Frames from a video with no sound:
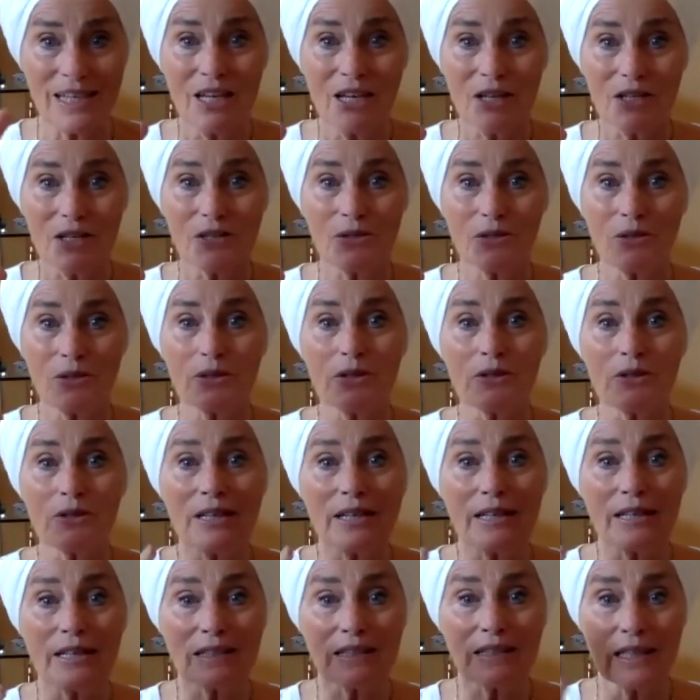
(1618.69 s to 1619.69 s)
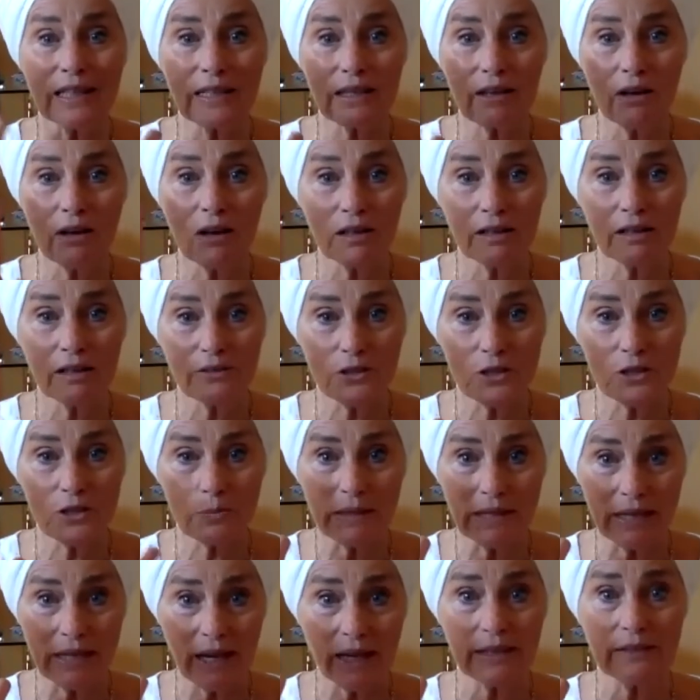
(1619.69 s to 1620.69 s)
So you're gonna let all of those
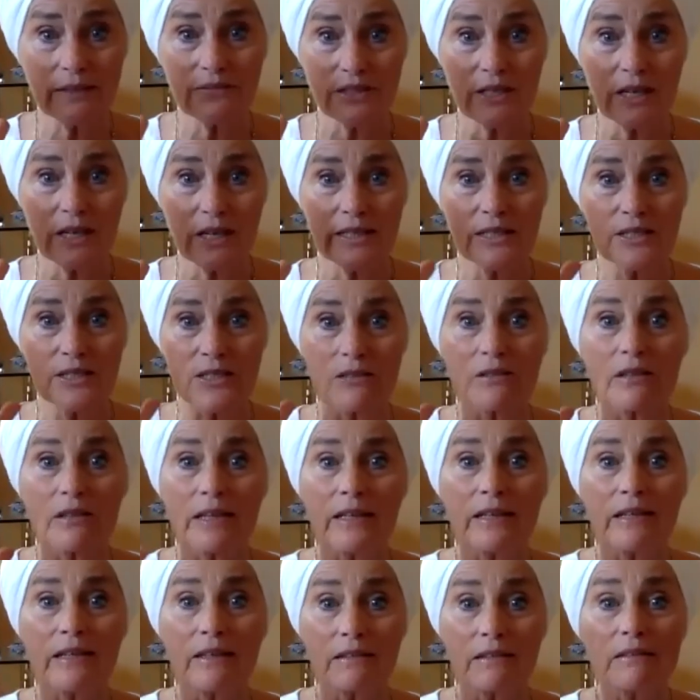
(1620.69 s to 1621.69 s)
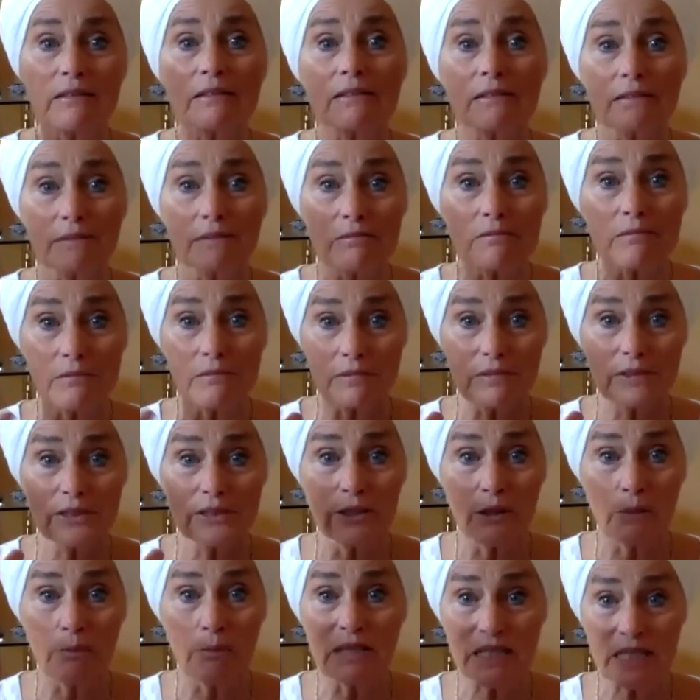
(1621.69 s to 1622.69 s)
be kind of tight so they, but